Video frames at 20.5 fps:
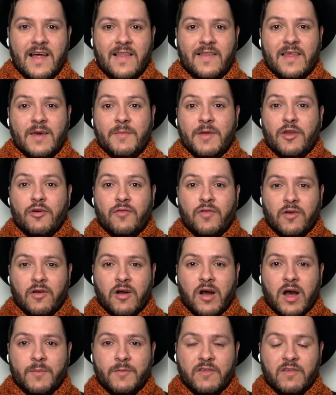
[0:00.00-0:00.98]
Let me know in the
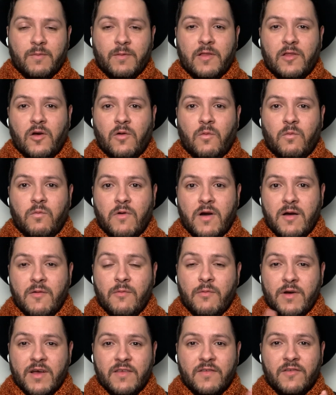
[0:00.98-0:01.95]
comments below,
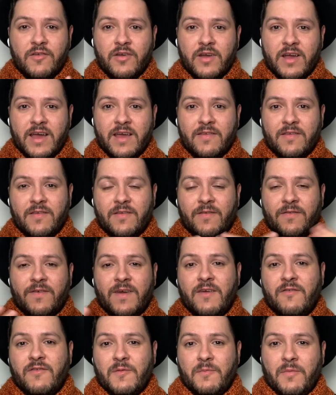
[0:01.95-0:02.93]
what was your guys'
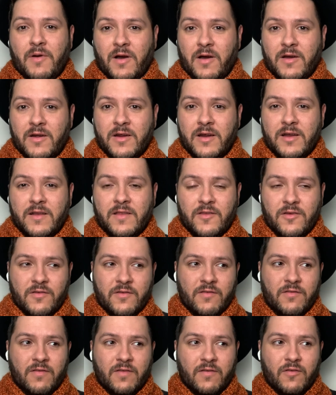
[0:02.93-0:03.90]
favorite part?
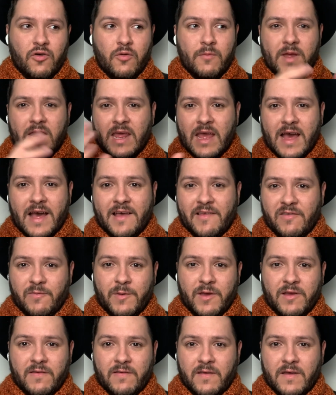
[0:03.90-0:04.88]
There's so many
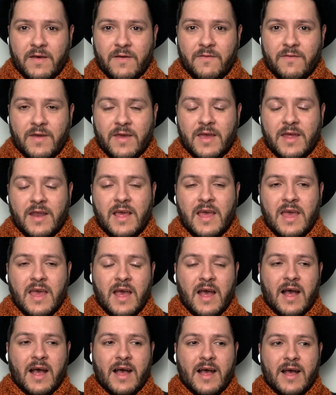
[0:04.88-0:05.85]
aspects of it.
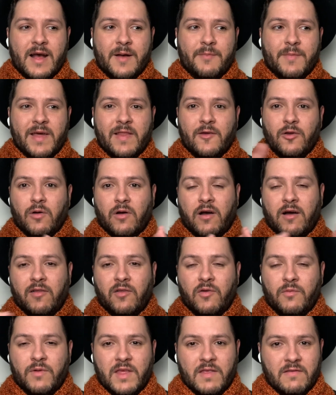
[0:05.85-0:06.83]
Um, my little
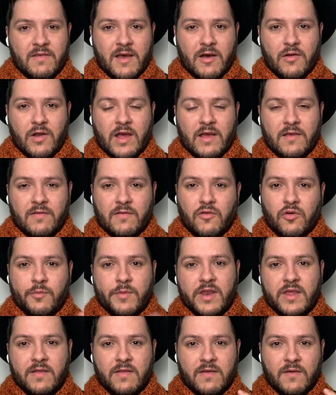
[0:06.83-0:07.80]
Halloween town has so
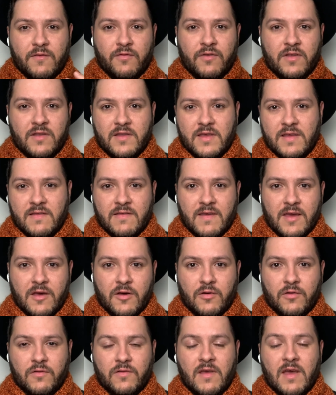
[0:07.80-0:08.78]
many different
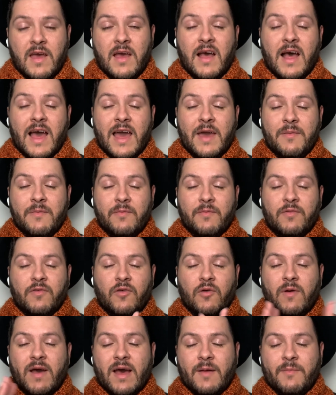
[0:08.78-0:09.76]
details. I'm
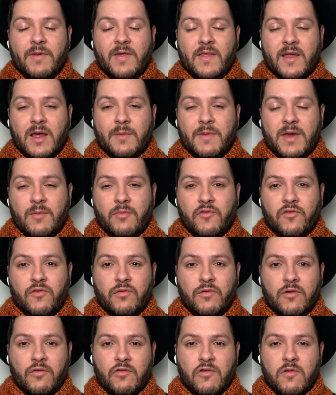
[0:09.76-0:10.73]
so happy that I'm able
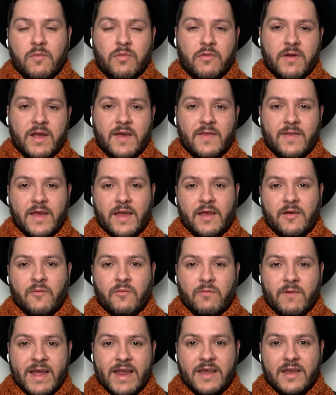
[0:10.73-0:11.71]
to incorporate like
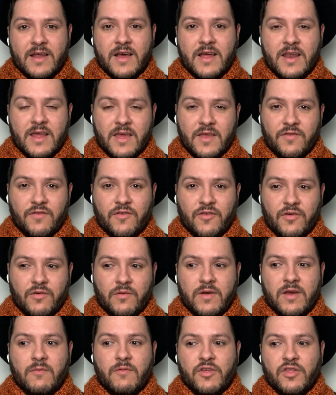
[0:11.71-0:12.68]
Rae Dunn
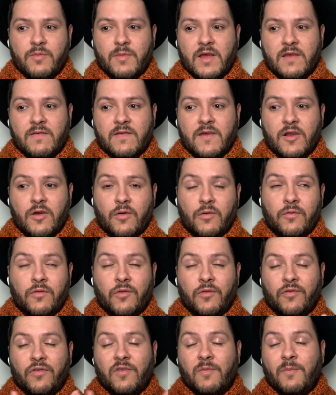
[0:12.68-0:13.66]
into it, which makes it
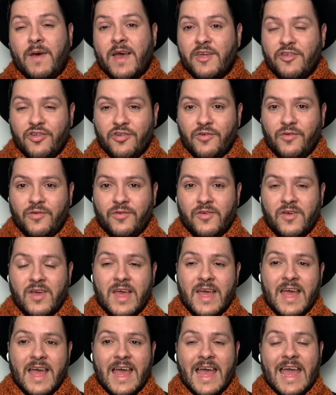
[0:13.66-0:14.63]
also special.
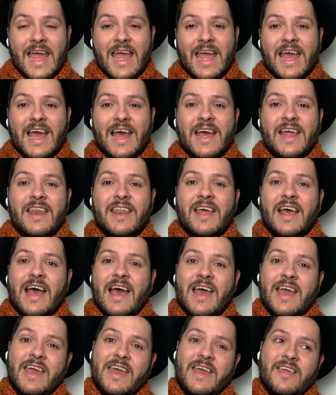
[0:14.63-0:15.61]
And
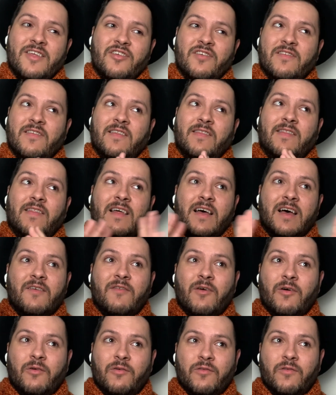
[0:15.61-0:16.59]
I just
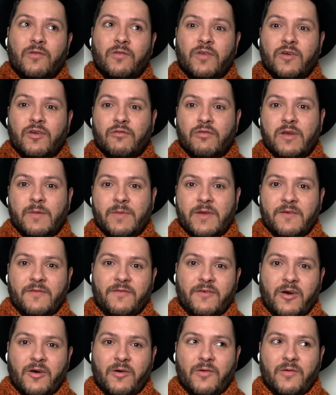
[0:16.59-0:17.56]
love also the creepy
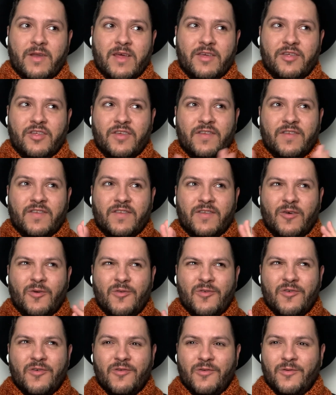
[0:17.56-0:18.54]
phone. It's just
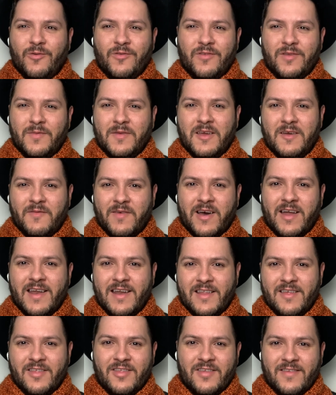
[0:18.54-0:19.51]
so cool. Something
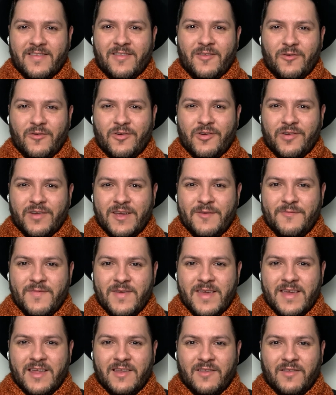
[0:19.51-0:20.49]
about it is just so
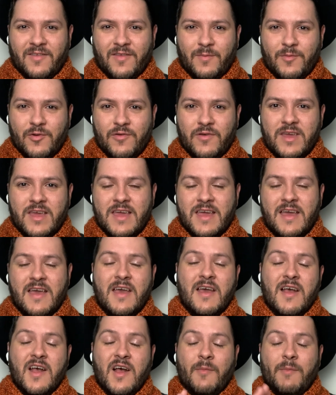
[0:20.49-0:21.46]
creepy and spooky.
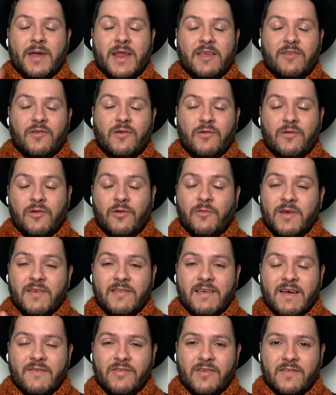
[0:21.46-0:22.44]
But I don't
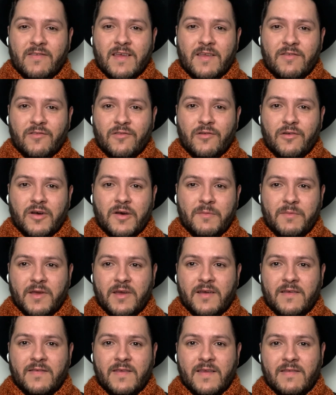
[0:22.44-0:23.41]
always have the sensor on
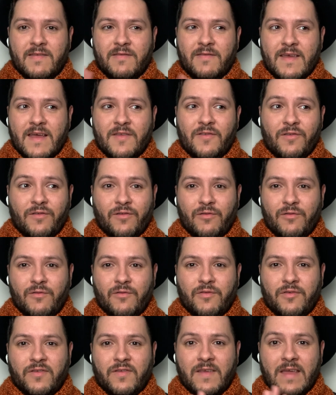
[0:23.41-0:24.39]
because it tends
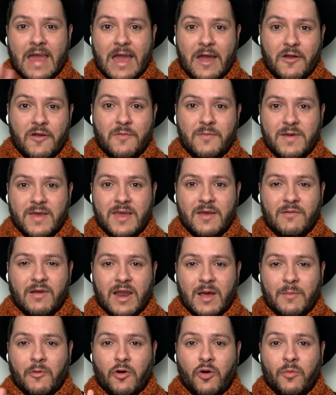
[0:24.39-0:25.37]
to scare me
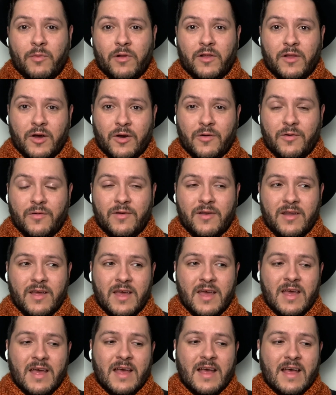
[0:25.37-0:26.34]
when I'm home alone.
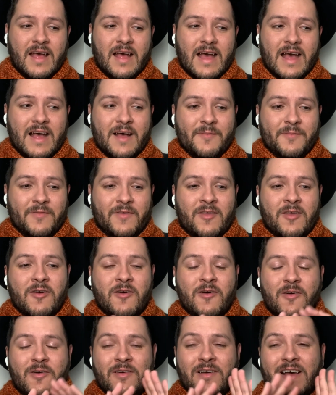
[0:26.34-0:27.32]
Um,
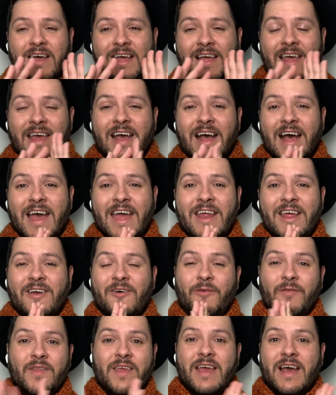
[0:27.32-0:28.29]
so
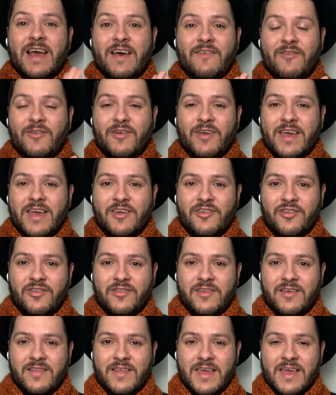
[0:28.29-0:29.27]
I only have it
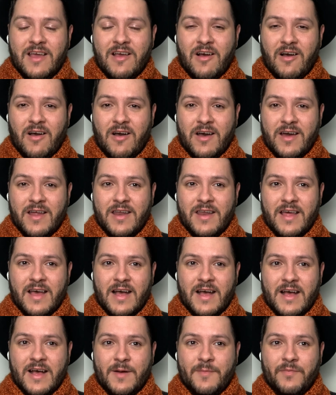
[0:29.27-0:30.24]
occasionally
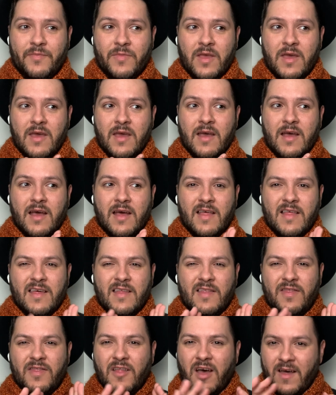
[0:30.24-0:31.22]
on. Um,
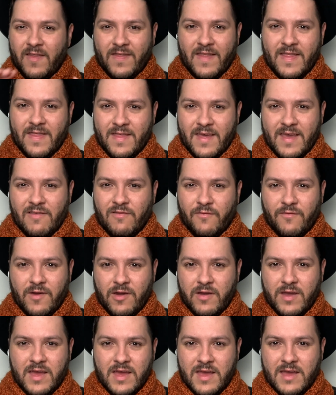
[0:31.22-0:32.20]
not, it's
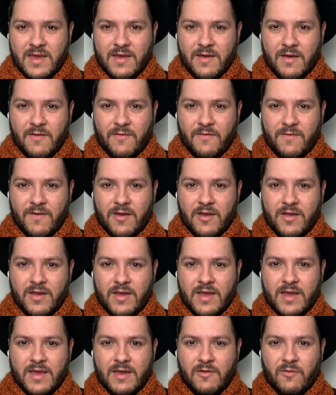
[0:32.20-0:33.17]
very,
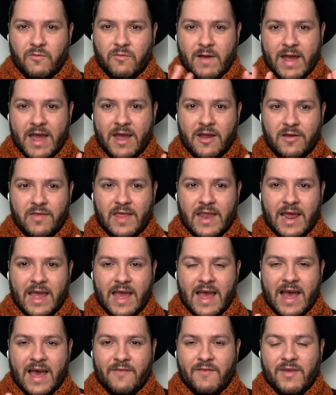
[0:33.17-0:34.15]
very rare that I
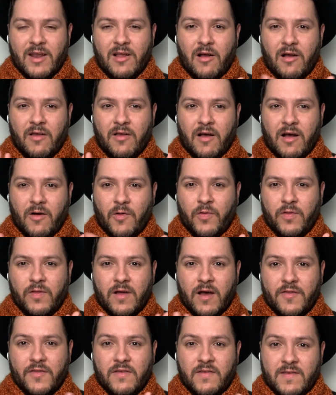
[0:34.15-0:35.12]
have it on,
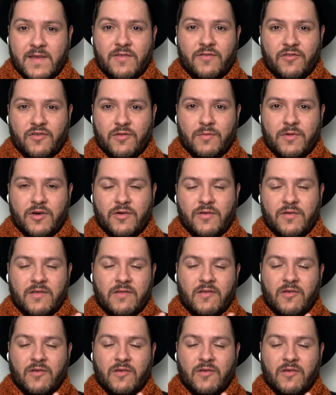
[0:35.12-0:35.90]
on the sensor mode.